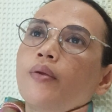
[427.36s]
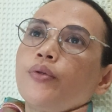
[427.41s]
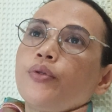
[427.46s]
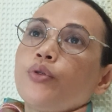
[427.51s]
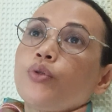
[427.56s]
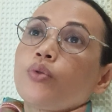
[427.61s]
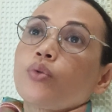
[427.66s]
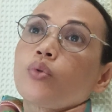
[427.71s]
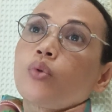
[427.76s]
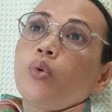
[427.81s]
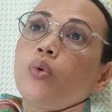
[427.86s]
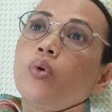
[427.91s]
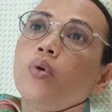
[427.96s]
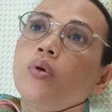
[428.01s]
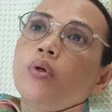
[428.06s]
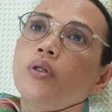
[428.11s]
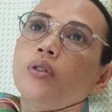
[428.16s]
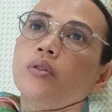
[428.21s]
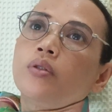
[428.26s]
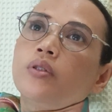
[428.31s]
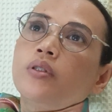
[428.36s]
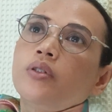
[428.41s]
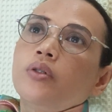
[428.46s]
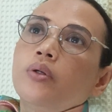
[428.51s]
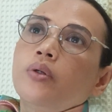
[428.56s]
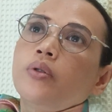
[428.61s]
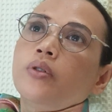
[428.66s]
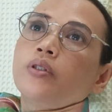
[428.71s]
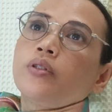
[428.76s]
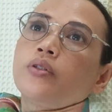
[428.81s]
stored
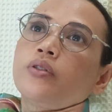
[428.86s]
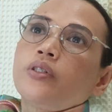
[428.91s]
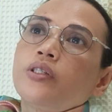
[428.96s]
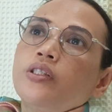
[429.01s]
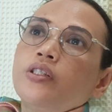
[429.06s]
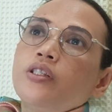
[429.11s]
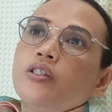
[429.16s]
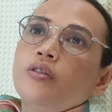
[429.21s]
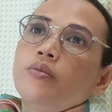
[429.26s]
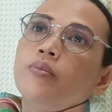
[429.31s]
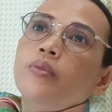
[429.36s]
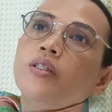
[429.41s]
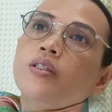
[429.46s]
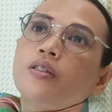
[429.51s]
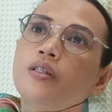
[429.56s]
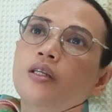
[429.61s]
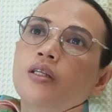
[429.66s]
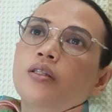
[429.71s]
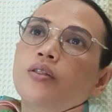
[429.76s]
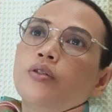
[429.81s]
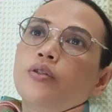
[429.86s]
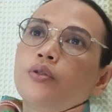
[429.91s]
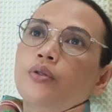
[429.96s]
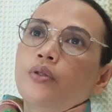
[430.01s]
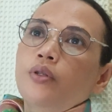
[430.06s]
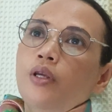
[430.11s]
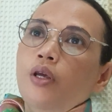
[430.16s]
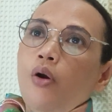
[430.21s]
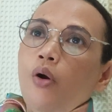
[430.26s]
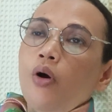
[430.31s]
or transmitted to
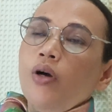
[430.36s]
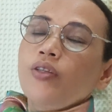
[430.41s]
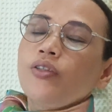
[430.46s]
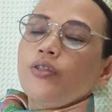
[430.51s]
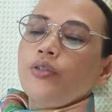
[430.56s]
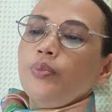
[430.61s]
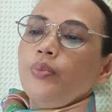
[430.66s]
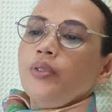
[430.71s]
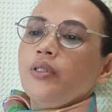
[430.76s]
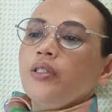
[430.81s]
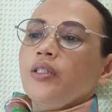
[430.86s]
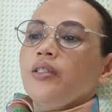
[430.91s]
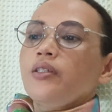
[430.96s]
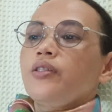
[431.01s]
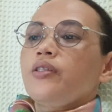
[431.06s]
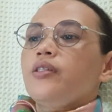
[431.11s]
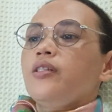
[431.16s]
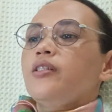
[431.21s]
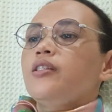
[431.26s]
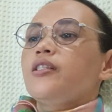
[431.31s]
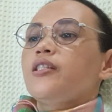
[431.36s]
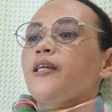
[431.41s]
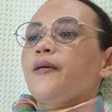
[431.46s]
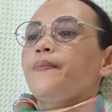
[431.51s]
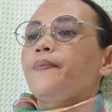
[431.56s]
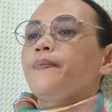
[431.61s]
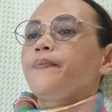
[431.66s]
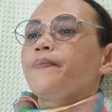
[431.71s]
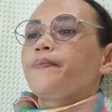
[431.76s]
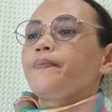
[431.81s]
the hospital
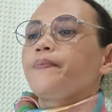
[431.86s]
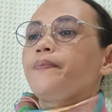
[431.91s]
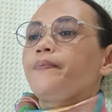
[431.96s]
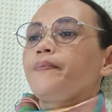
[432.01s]
system.